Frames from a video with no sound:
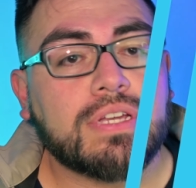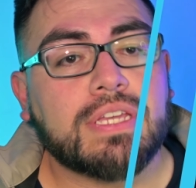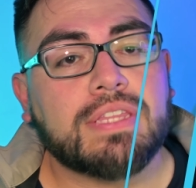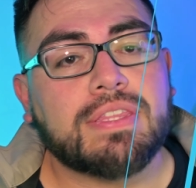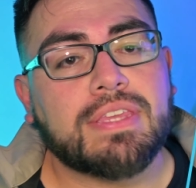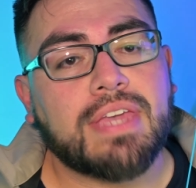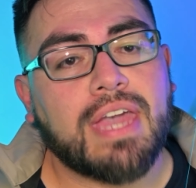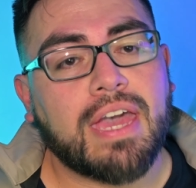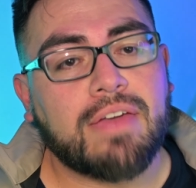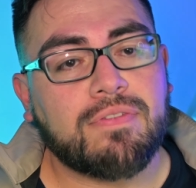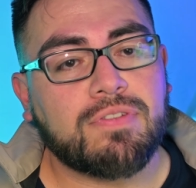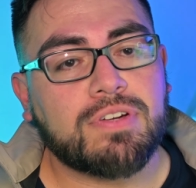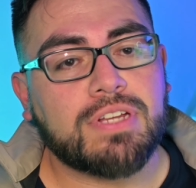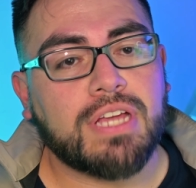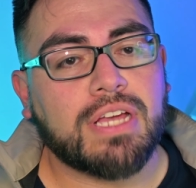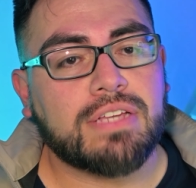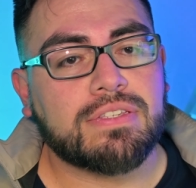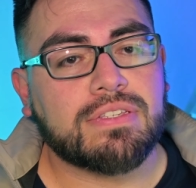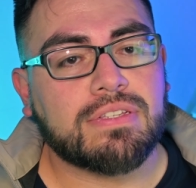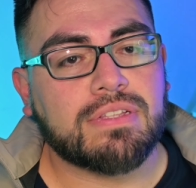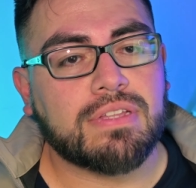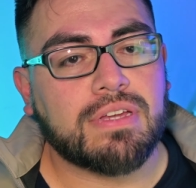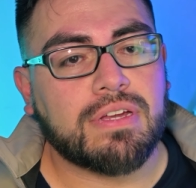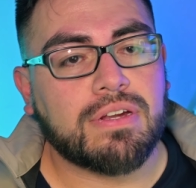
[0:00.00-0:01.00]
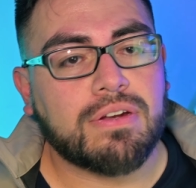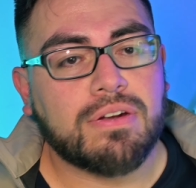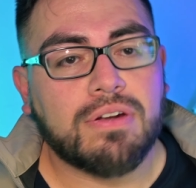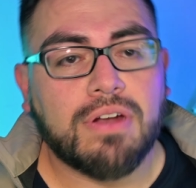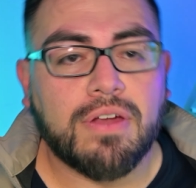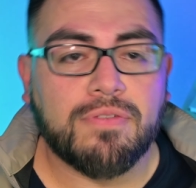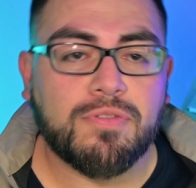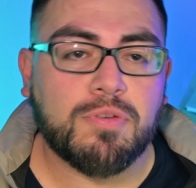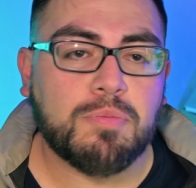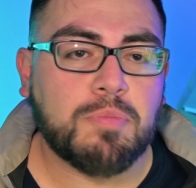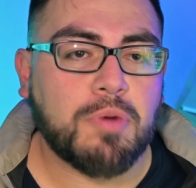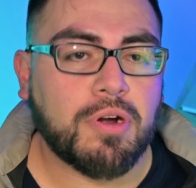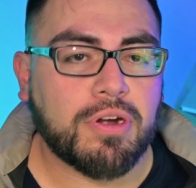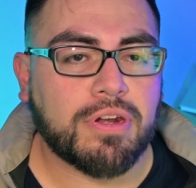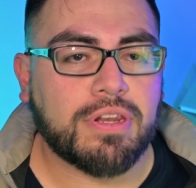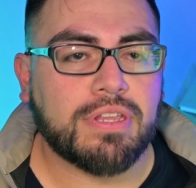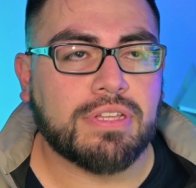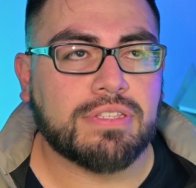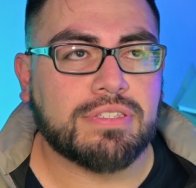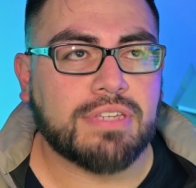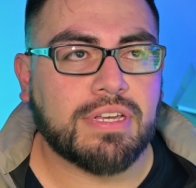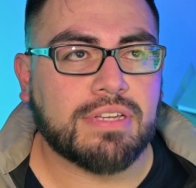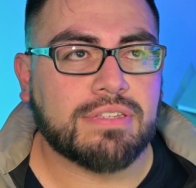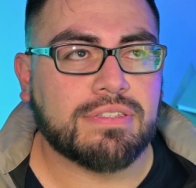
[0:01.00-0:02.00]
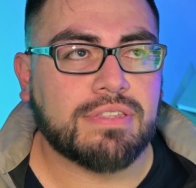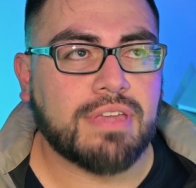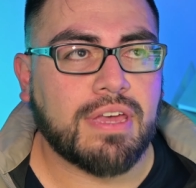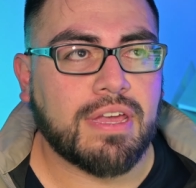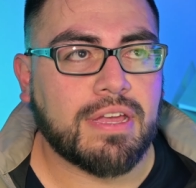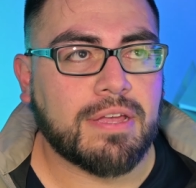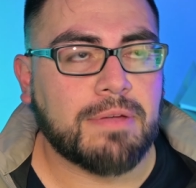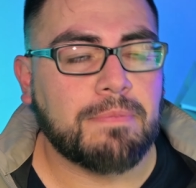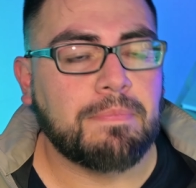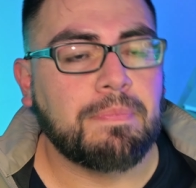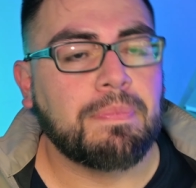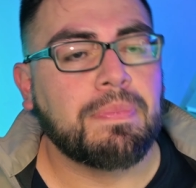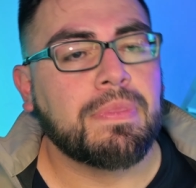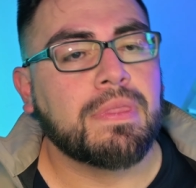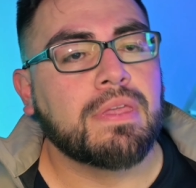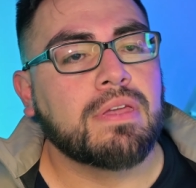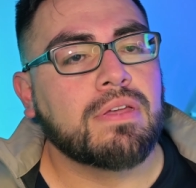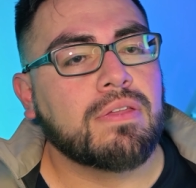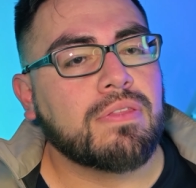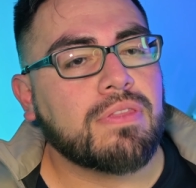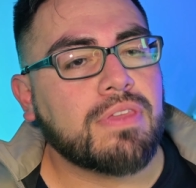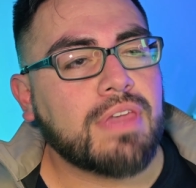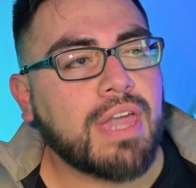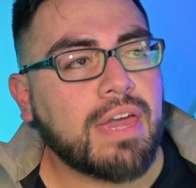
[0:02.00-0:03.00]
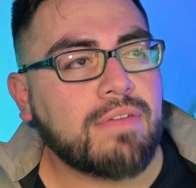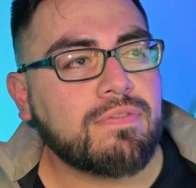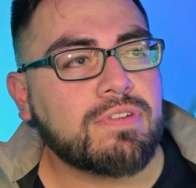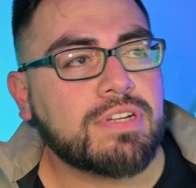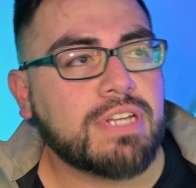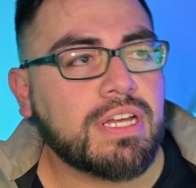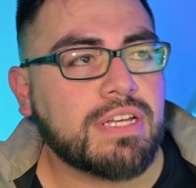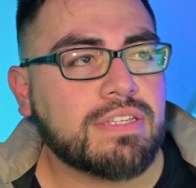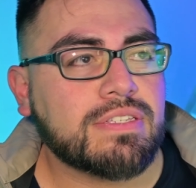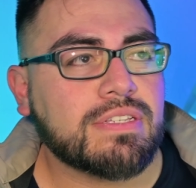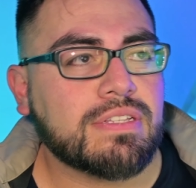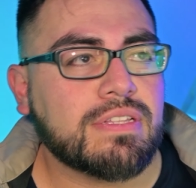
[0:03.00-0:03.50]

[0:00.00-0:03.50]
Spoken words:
at the advertising layer of your marketing tech stack. The advertising